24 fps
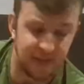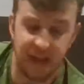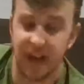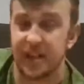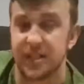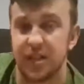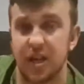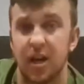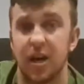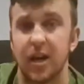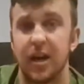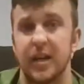
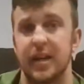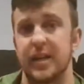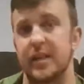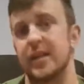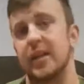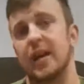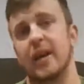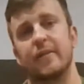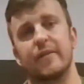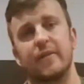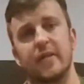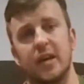That's high in
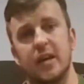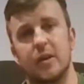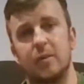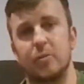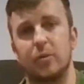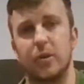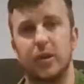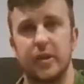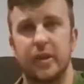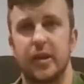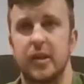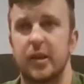caffeine,
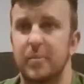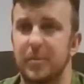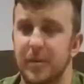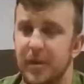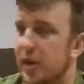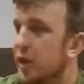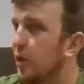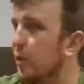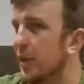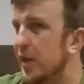where the amino